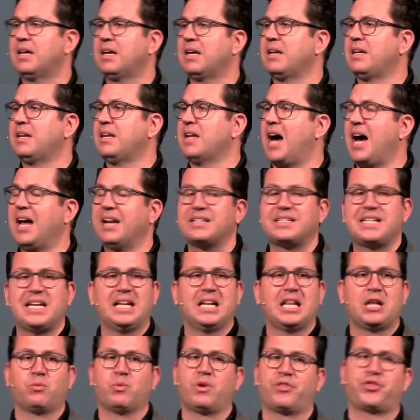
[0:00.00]
not
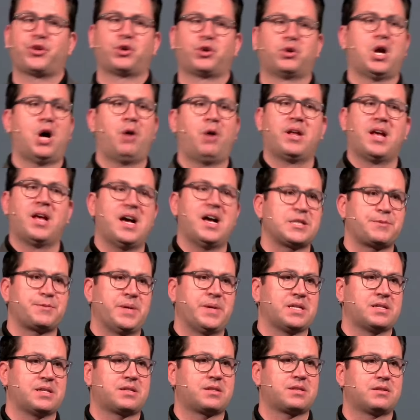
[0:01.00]
dealing with their own
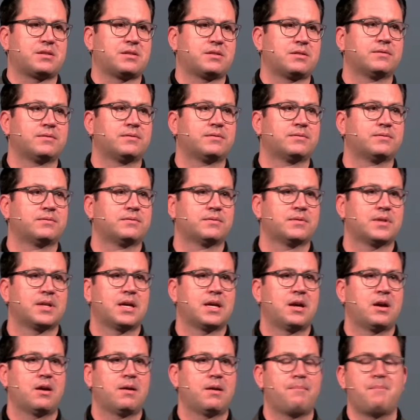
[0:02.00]
husbands.
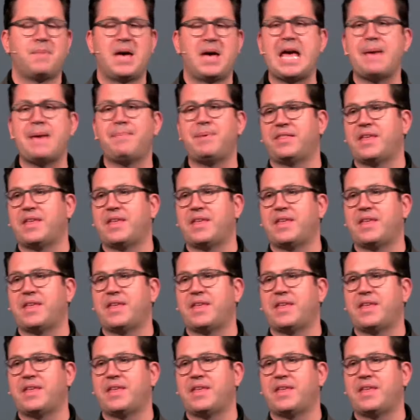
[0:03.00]
Maybe